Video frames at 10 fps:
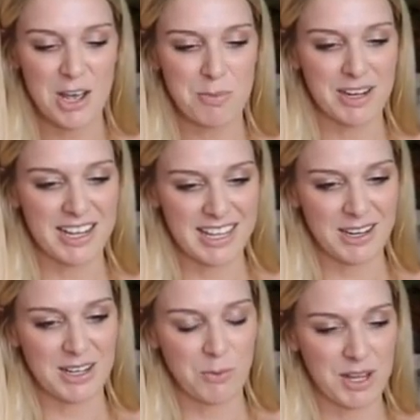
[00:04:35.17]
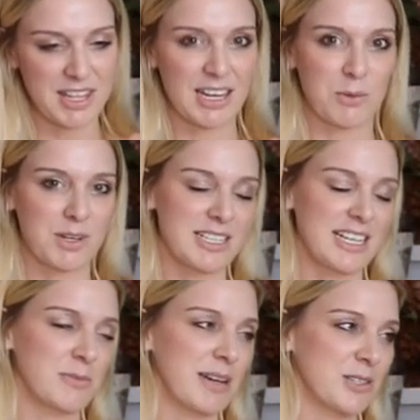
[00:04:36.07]
But I think one thing I want to
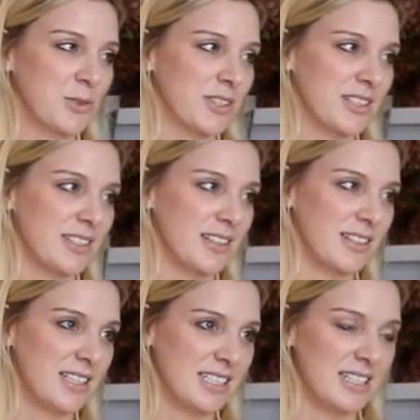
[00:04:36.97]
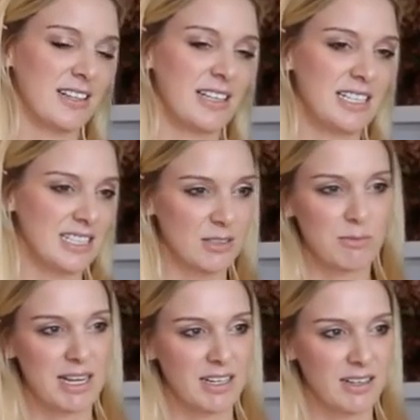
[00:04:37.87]
teach my daughters that, is that it doesn't
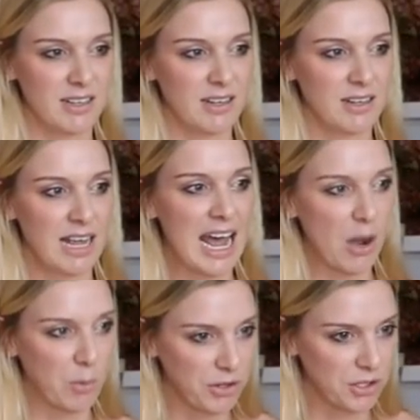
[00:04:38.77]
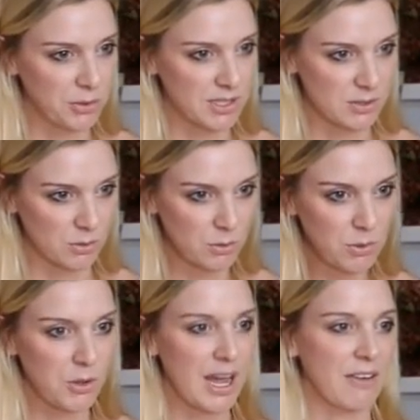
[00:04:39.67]
matter how well you do at school.
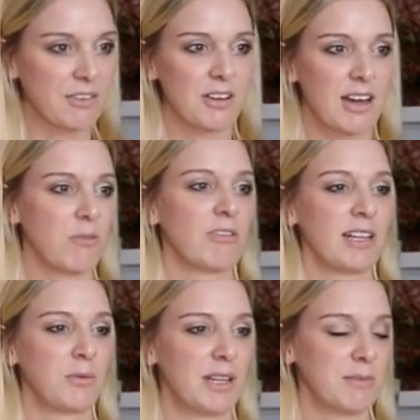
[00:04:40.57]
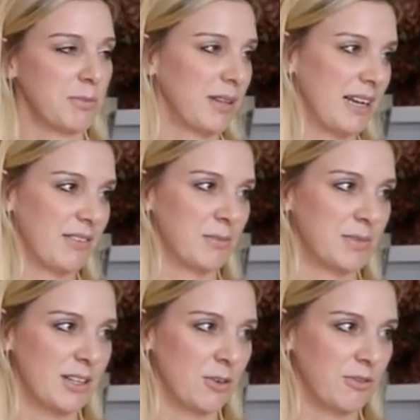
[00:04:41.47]
You have to. I really want them to believe in
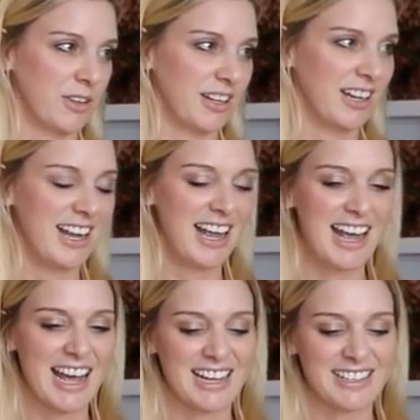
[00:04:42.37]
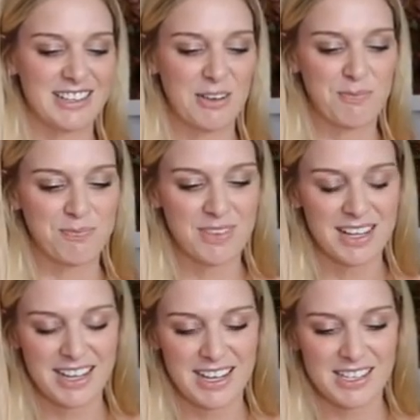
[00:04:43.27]
themselves. And mm. and um,
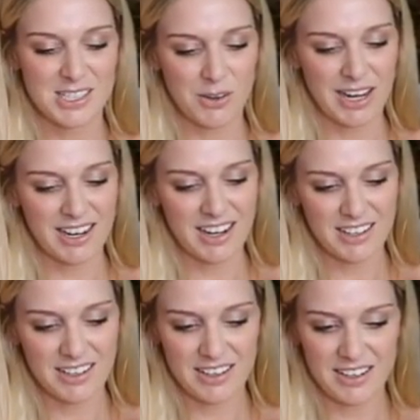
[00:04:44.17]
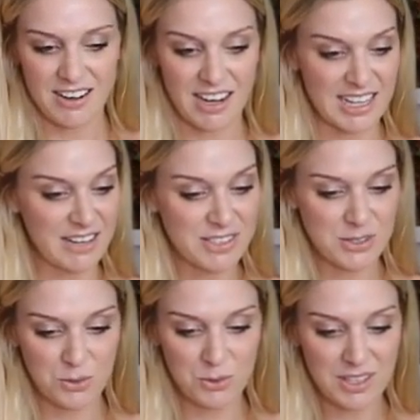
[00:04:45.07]
so I kind of I left
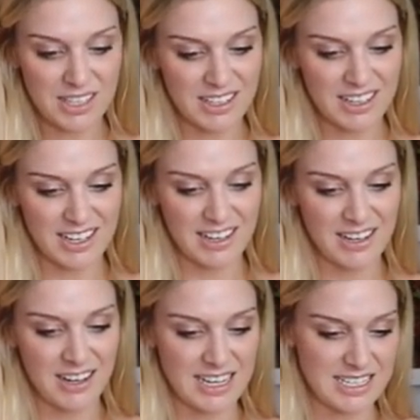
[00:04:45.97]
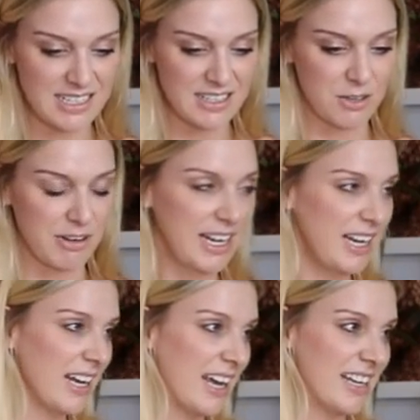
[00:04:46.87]
school and I I did a
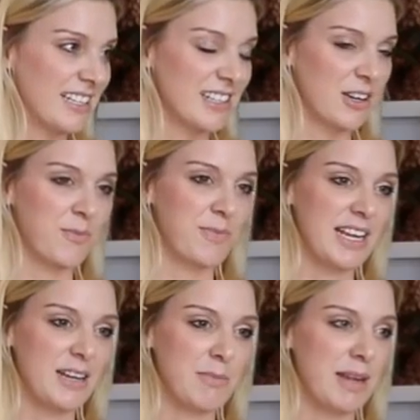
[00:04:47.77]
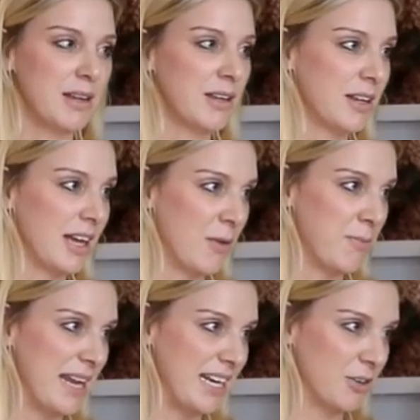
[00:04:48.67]
degree and um, in what did you study? Uh,
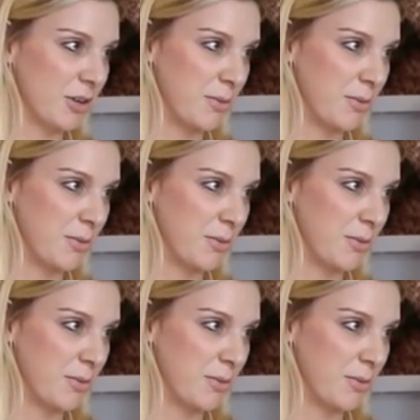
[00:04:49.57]
media and